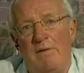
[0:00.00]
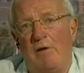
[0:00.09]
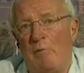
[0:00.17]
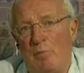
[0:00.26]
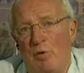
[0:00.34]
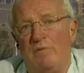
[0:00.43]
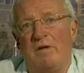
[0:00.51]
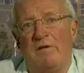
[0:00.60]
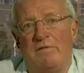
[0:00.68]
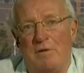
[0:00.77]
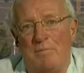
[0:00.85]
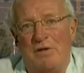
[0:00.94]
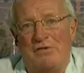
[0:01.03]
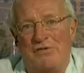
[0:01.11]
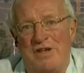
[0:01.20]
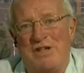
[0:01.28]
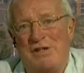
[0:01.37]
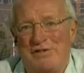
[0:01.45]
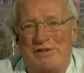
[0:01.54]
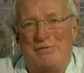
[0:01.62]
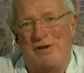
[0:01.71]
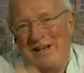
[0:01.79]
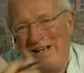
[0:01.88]
they're approving of the administration because
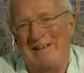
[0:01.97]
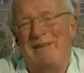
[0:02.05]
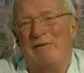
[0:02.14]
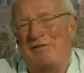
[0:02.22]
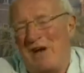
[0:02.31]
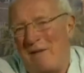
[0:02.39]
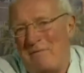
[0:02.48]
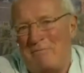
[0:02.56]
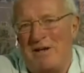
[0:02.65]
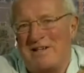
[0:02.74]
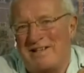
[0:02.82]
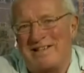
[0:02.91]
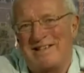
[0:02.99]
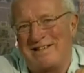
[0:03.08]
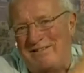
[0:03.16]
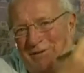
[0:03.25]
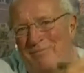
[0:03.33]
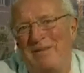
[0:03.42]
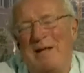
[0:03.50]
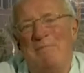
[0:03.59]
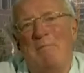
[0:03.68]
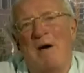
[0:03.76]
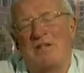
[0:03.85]
they want to get their retirement pensions and, you know,
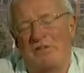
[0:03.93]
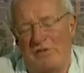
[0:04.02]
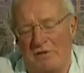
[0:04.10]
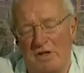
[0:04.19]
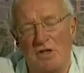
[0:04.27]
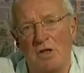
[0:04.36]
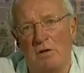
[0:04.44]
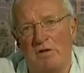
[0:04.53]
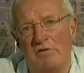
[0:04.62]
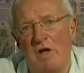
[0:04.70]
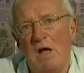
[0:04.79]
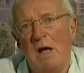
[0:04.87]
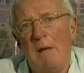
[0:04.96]
keep the badges on their shoulders.